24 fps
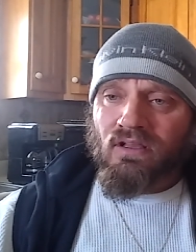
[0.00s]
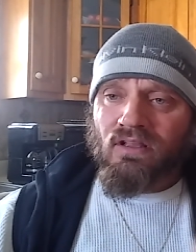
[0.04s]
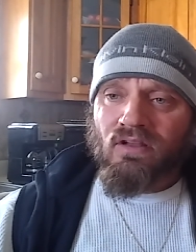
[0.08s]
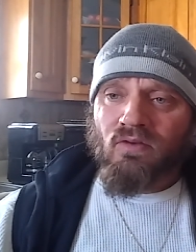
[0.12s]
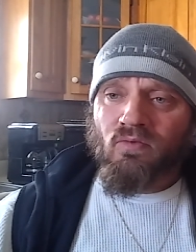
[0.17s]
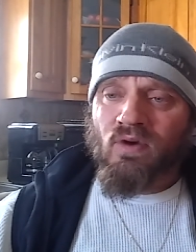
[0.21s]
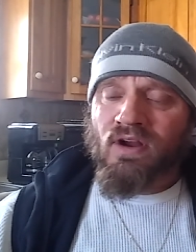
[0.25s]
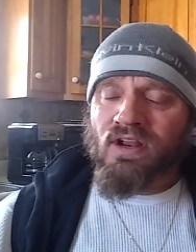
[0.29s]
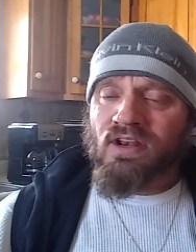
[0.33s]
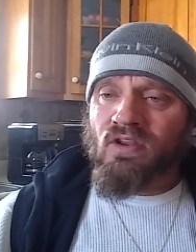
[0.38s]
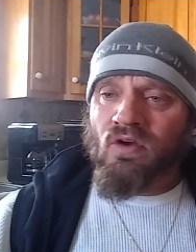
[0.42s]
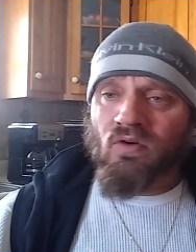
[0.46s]

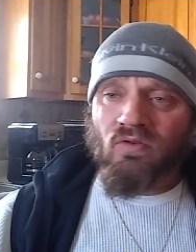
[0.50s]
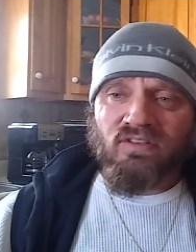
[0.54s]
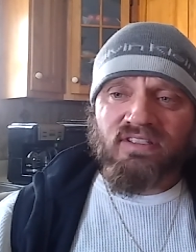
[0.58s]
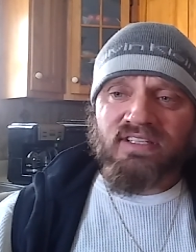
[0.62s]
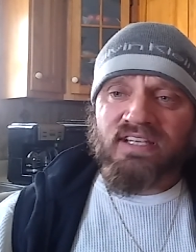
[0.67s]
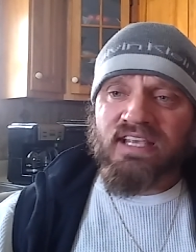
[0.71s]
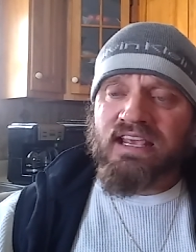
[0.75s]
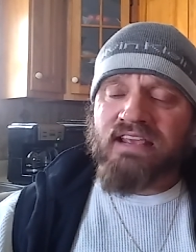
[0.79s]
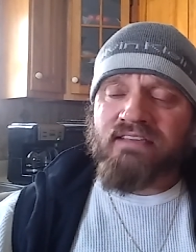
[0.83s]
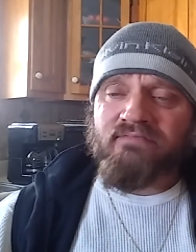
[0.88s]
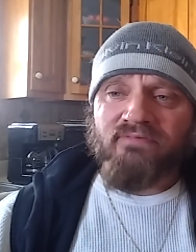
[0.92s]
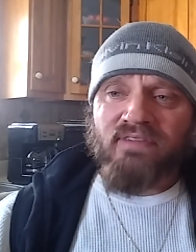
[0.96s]
There weren't no
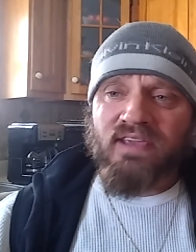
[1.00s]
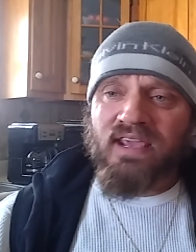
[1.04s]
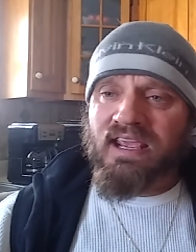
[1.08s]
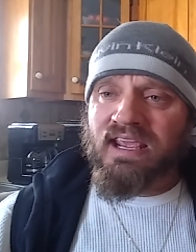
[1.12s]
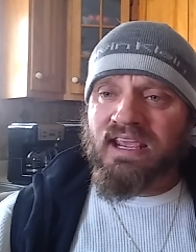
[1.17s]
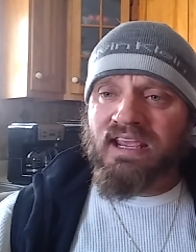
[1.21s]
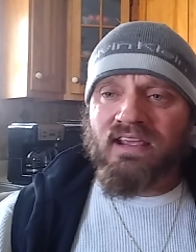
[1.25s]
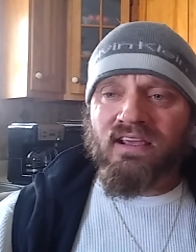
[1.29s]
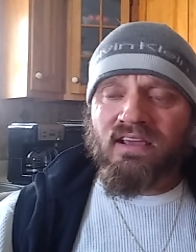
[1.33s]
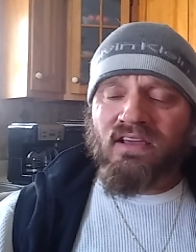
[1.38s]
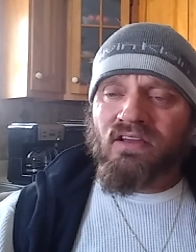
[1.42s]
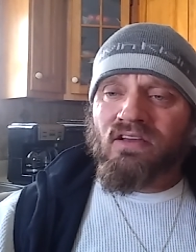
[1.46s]

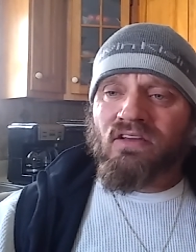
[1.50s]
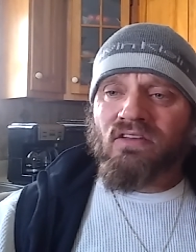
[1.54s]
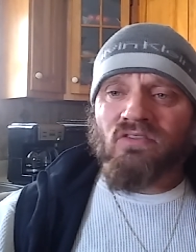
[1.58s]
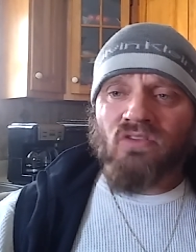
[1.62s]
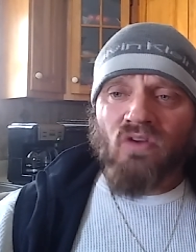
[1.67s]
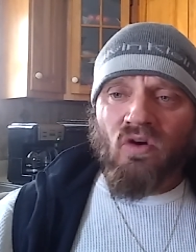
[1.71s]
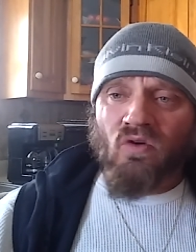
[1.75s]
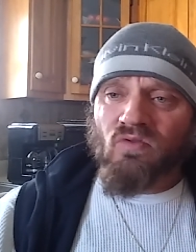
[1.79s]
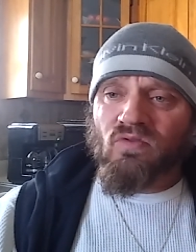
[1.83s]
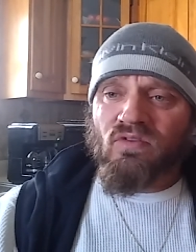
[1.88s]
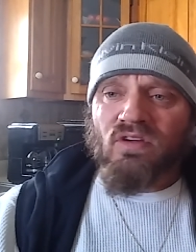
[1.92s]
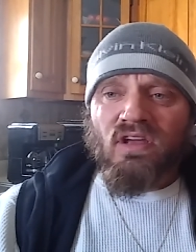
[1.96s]
TV,
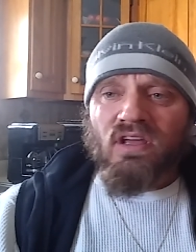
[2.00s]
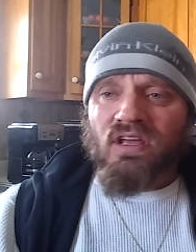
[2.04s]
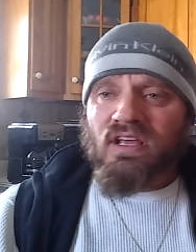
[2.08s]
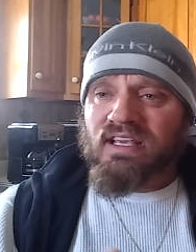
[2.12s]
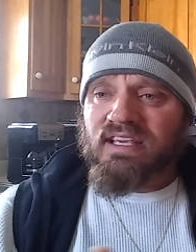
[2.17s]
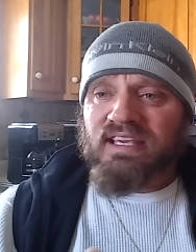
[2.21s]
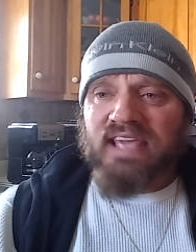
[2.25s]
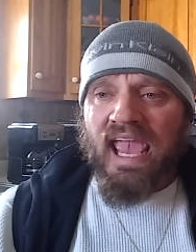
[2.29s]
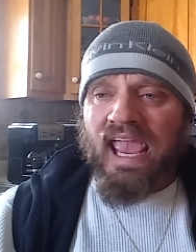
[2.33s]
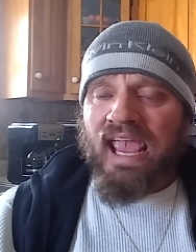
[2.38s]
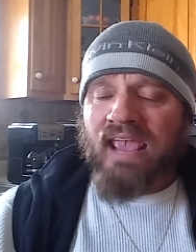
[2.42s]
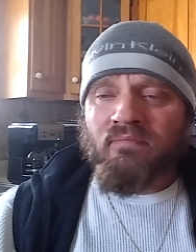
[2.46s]
no
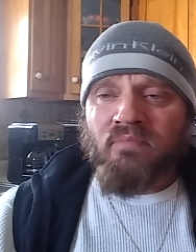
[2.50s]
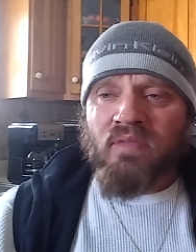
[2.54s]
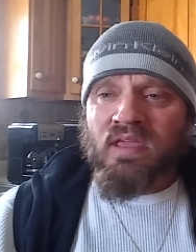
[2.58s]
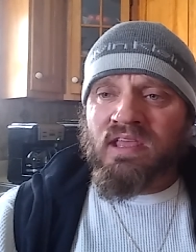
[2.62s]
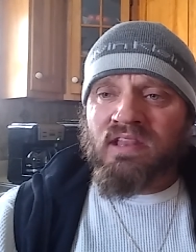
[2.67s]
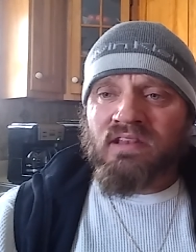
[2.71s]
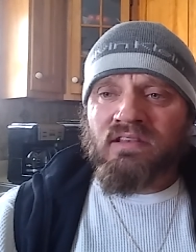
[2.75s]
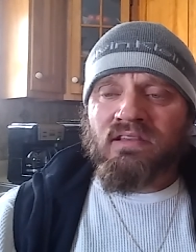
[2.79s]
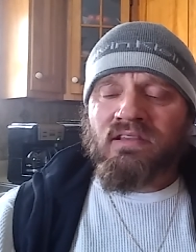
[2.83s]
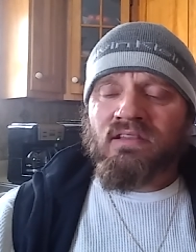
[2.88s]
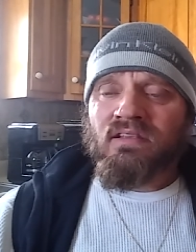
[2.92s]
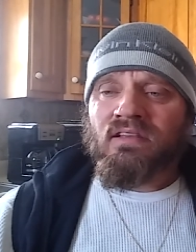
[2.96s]

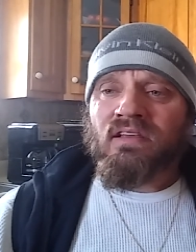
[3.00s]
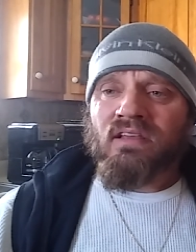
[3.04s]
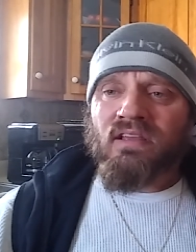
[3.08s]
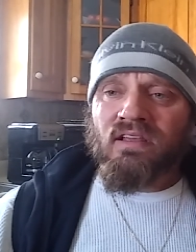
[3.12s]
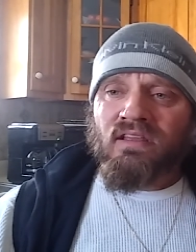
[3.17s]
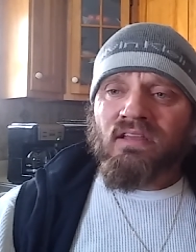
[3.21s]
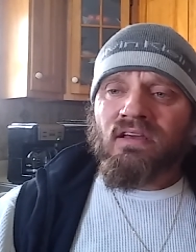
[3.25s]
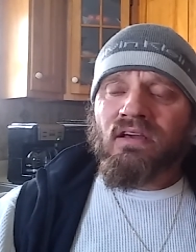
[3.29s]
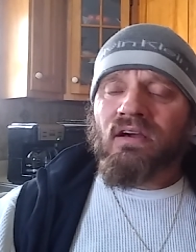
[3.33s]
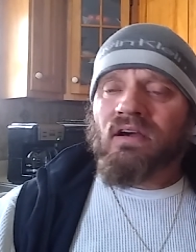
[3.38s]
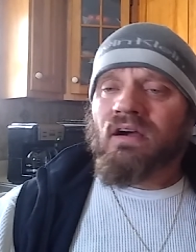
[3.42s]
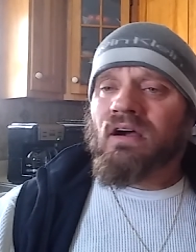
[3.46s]
gaming,
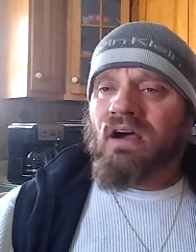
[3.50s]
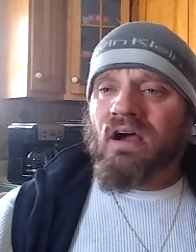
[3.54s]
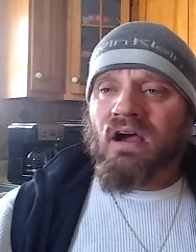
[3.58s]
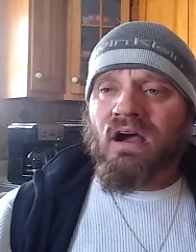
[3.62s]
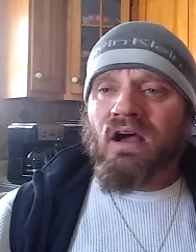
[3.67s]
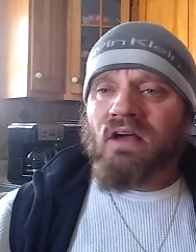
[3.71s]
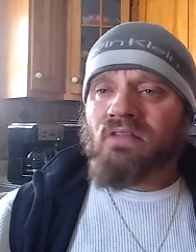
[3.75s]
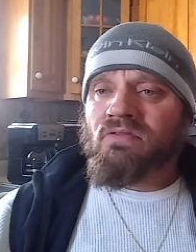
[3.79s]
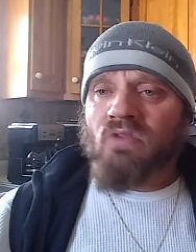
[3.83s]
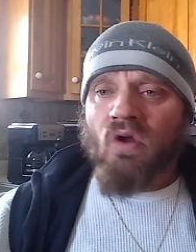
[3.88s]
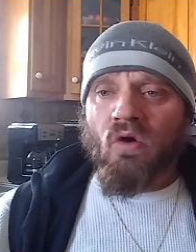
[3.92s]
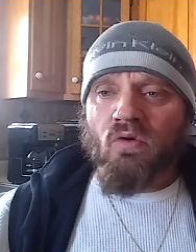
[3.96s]

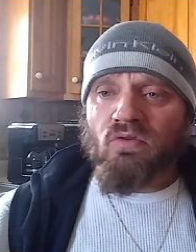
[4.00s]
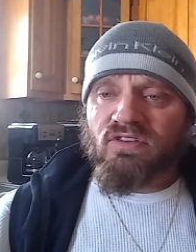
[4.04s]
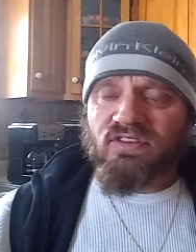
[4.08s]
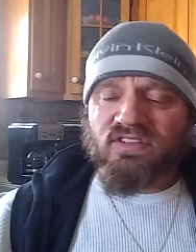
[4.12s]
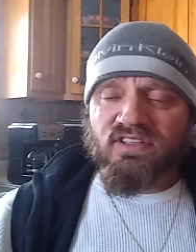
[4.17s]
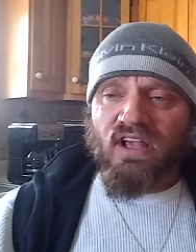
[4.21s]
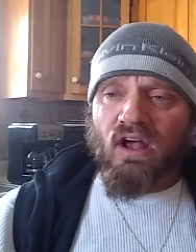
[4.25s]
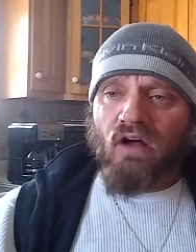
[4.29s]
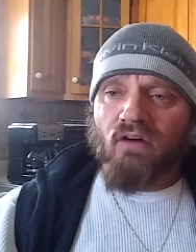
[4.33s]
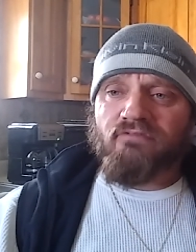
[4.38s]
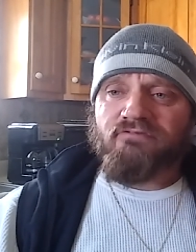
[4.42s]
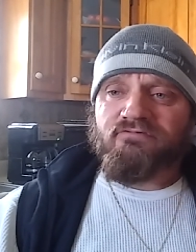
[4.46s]
no
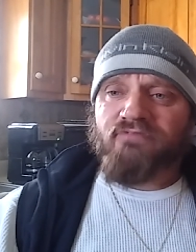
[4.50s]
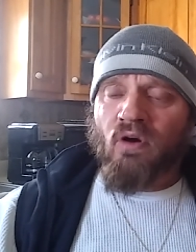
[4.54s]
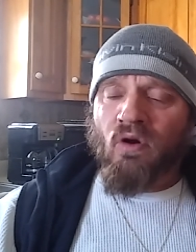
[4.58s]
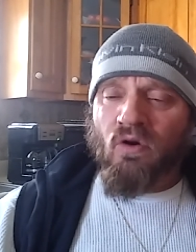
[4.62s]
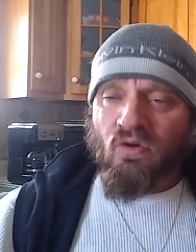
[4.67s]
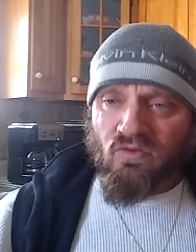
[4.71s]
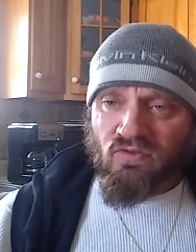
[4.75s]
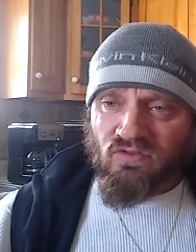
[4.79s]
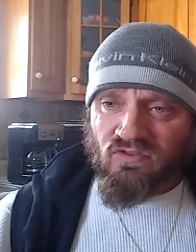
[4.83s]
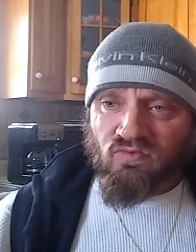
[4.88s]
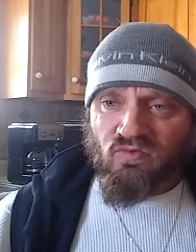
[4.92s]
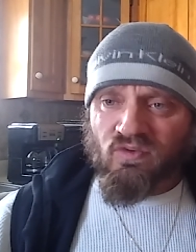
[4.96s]
cell
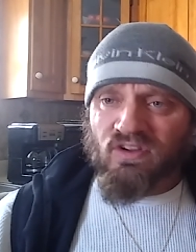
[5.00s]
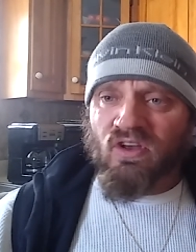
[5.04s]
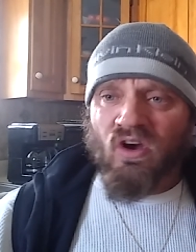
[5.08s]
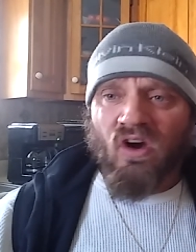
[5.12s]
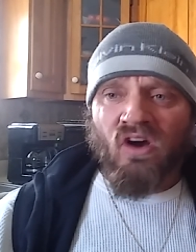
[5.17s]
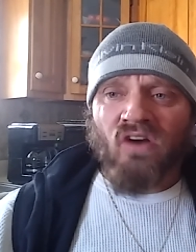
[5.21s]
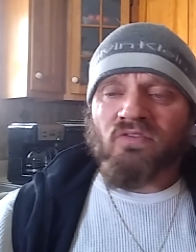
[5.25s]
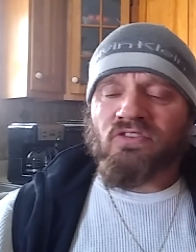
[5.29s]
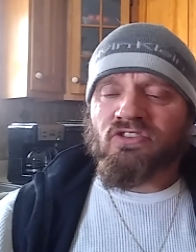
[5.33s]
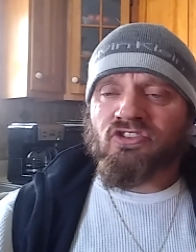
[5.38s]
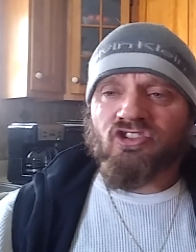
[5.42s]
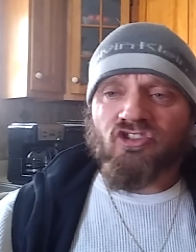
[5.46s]
phones with
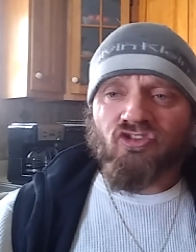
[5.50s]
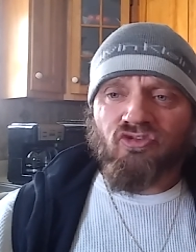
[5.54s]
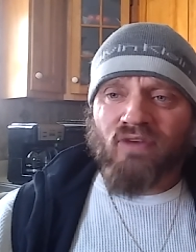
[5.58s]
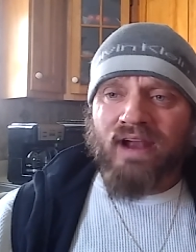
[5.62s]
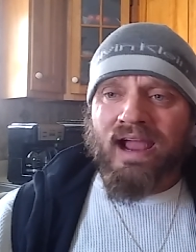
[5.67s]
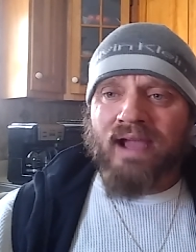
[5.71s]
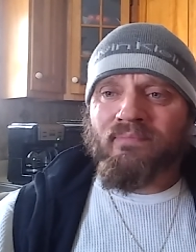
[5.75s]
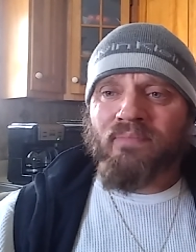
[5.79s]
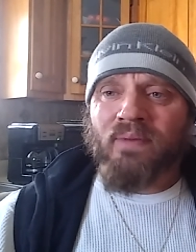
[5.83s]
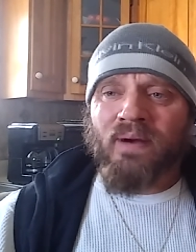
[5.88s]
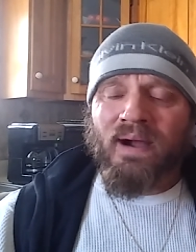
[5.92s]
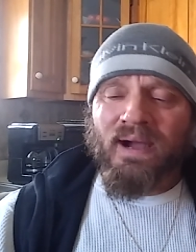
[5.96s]
all this
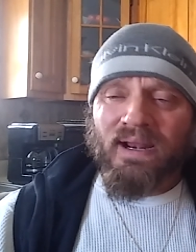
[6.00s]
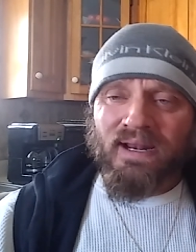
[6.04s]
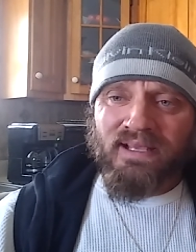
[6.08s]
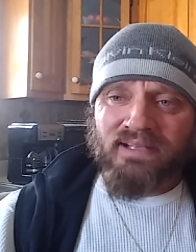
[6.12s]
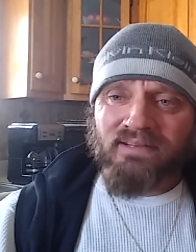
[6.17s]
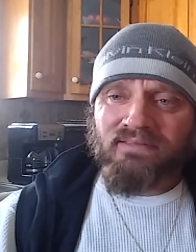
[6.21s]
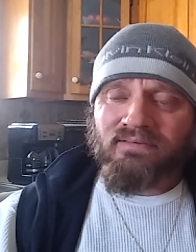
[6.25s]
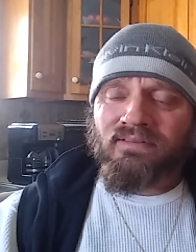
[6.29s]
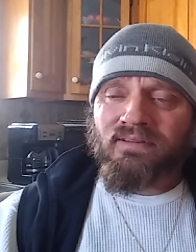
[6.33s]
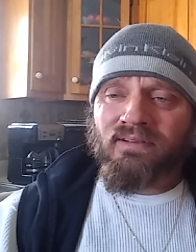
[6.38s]
crap on it.